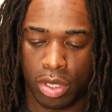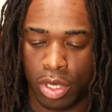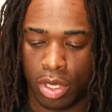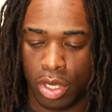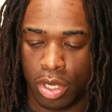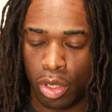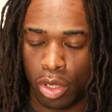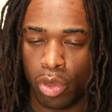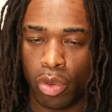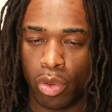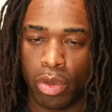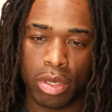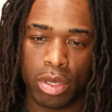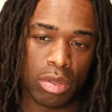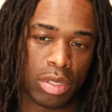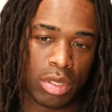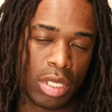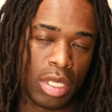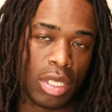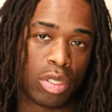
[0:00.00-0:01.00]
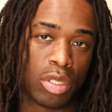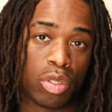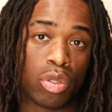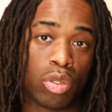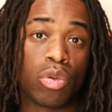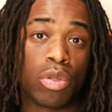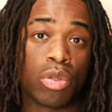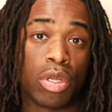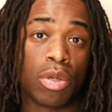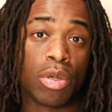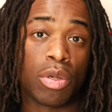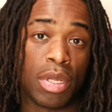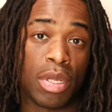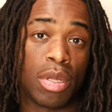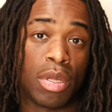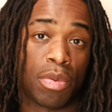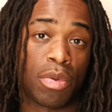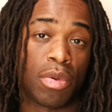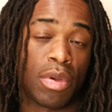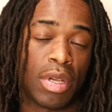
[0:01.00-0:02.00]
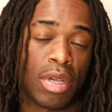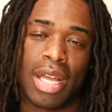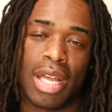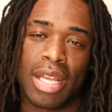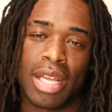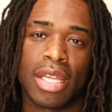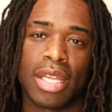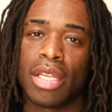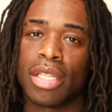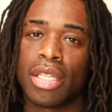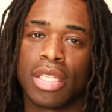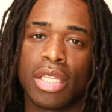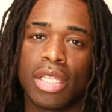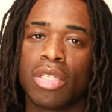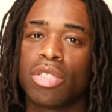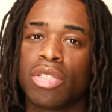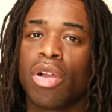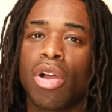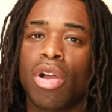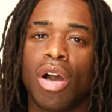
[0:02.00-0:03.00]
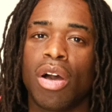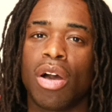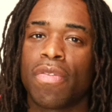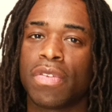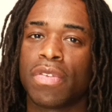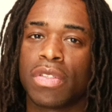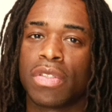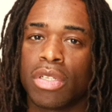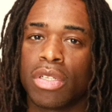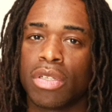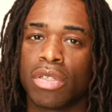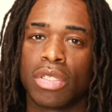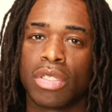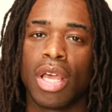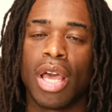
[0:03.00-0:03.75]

loyalty to your people. And I get it. These are officers.